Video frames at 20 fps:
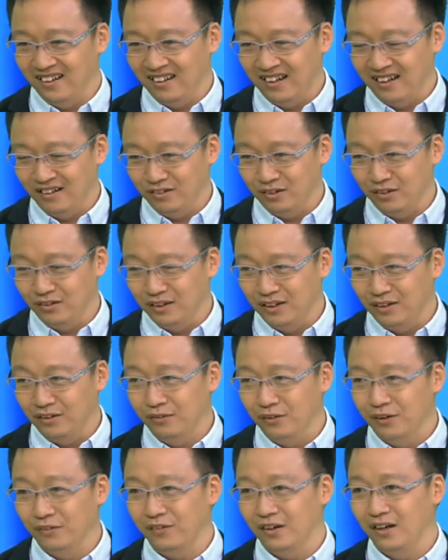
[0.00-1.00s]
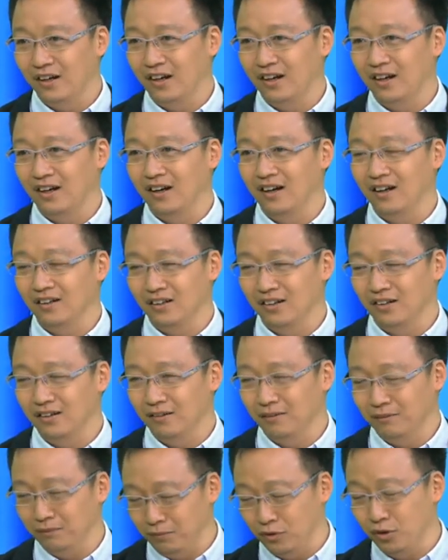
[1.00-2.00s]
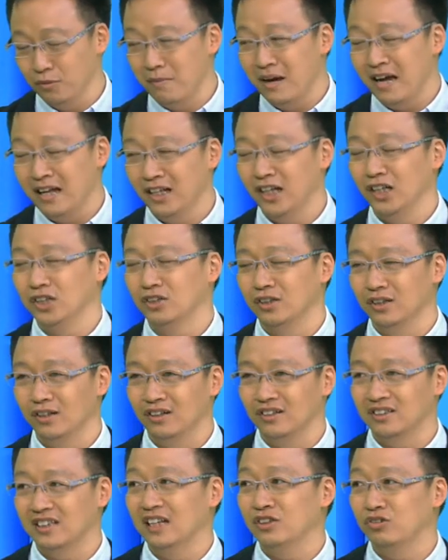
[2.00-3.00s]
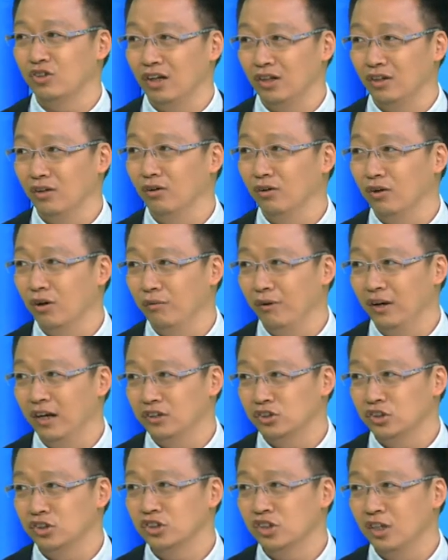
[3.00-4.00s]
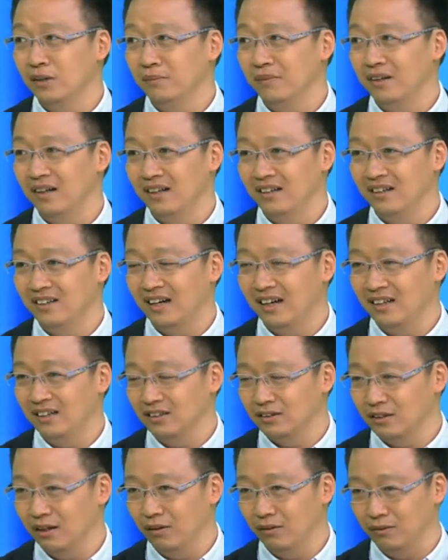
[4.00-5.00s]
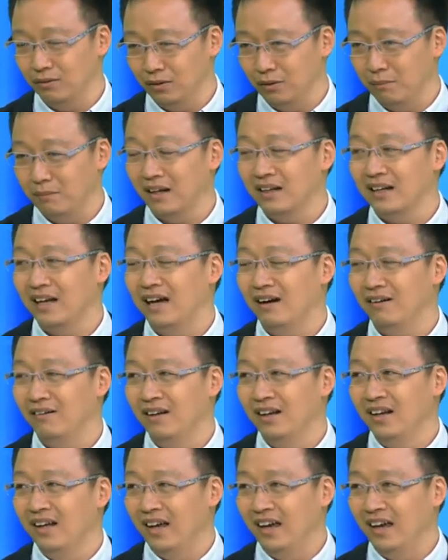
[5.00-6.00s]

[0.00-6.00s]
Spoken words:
How to deal with to manage the central and local relationship, and that is the Macau